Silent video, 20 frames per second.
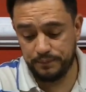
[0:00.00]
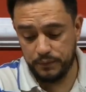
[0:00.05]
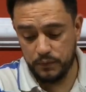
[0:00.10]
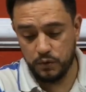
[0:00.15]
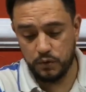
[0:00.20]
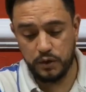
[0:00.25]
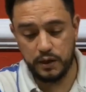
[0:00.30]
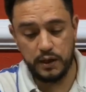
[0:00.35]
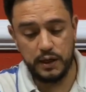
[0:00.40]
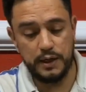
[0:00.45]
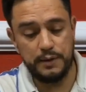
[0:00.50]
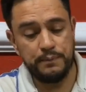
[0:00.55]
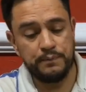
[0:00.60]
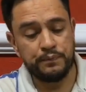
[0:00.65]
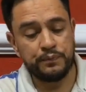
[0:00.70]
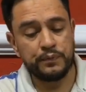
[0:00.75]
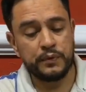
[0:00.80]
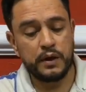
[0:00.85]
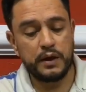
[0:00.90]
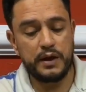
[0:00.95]
Okay,
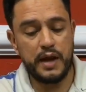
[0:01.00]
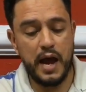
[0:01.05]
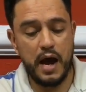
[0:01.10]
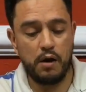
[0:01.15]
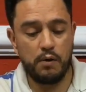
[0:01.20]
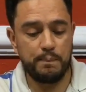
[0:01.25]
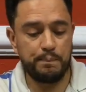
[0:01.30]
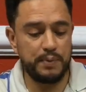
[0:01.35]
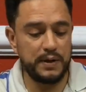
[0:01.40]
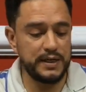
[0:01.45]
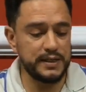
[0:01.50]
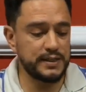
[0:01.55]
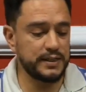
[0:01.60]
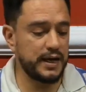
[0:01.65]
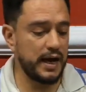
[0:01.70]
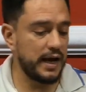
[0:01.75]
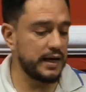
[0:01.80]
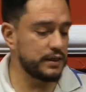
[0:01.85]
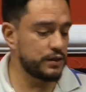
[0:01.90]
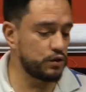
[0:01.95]
now please
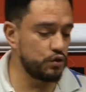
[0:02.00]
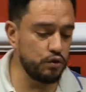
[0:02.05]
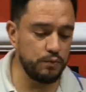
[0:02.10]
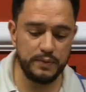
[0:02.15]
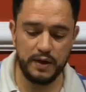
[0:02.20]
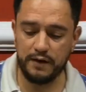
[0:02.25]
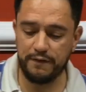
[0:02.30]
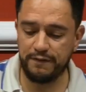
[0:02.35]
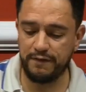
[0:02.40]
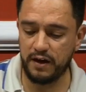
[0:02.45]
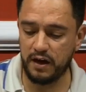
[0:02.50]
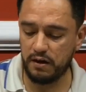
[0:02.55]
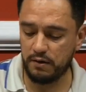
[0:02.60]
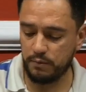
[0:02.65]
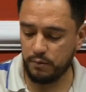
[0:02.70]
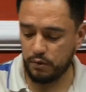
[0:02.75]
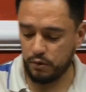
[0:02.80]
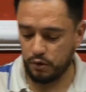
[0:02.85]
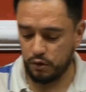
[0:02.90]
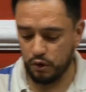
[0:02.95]
guys, do me a
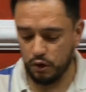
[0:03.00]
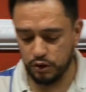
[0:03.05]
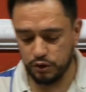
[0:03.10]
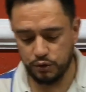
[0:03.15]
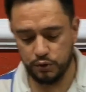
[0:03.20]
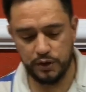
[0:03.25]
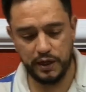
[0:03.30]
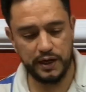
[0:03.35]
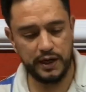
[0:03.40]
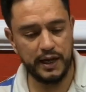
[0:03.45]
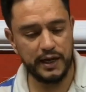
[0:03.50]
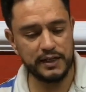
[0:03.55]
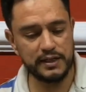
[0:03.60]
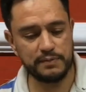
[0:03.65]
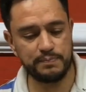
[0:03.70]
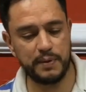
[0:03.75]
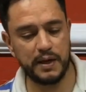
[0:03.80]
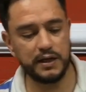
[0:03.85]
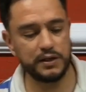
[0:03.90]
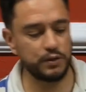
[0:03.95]
favor, go to the next
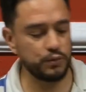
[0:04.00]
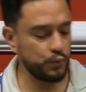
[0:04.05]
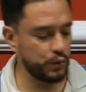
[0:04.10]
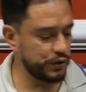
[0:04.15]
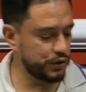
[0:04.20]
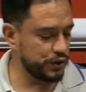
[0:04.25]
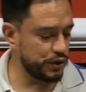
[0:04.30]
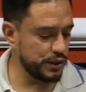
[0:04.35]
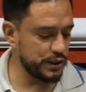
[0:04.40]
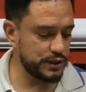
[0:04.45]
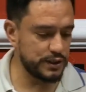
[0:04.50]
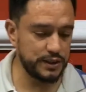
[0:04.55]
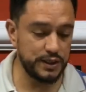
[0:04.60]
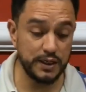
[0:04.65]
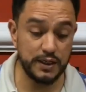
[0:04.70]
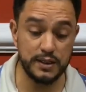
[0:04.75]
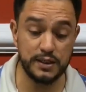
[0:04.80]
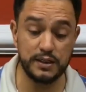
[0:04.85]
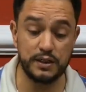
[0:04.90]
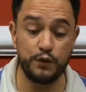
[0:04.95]
page, which is
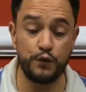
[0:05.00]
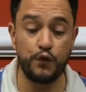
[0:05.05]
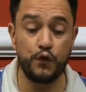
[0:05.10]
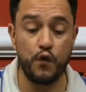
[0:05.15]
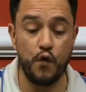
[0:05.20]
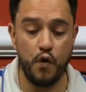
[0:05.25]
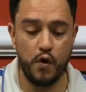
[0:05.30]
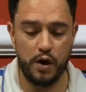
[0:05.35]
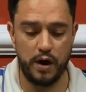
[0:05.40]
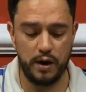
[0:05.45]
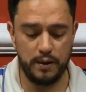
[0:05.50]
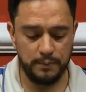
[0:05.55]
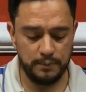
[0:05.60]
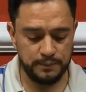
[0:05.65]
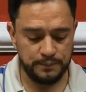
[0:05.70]
64.